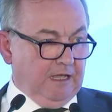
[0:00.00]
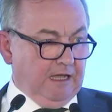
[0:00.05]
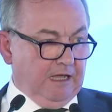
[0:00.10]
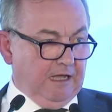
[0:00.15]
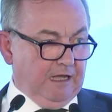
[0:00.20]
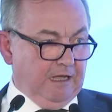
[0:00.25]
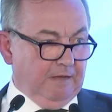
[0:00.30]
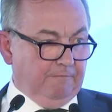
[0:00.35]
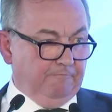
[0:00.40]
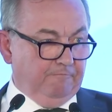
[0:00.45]

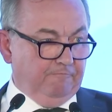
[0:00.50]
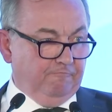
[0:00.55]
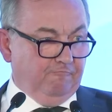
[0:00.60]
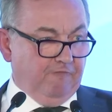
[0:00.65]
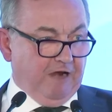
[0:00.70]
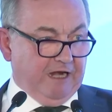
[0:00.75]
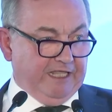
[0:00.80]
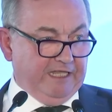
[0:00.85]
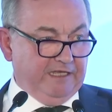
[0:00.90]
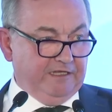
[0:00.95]

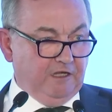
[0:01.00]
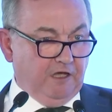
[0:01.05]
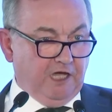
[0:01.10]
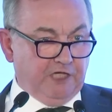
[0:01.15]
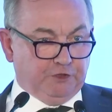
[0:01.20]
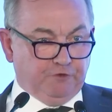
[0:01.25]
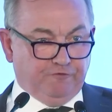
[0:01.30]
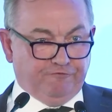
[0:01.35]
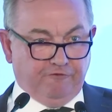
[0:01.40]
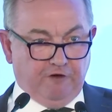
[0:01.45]
running
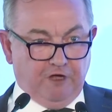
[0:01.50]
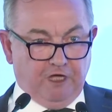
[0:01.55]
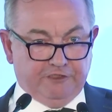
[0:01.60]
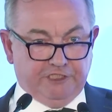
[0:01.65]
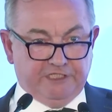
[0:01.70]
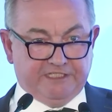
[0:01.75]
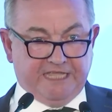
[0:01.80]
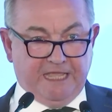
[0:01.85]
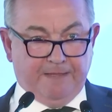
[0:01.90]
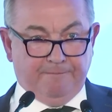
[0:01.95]
Nigel
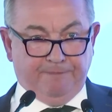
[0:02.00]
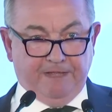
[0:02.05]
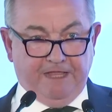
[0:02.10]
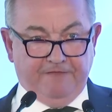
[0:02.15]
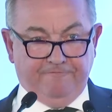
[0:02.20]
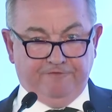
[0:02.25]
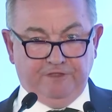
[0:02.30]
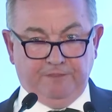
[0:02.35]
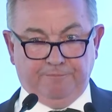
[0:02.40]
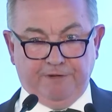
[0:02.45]
Farage's
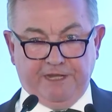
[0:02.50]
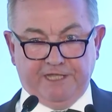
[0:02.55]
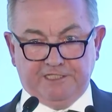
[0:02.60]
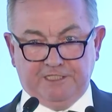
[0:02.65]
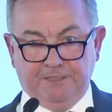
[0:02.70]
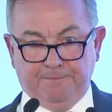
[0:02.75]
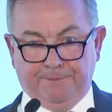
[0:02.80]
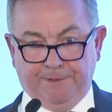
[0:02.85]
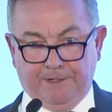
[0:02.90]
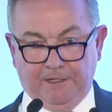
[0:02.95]
campaign for the
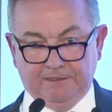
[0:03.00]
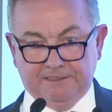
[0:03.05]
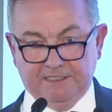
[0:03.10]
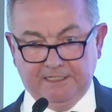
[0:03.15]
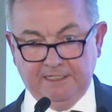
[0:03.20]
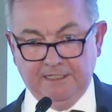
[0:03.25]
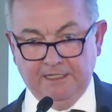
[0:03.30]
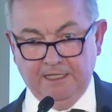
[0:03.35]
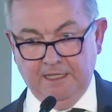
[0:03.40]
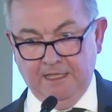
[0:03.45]
Brexit Party,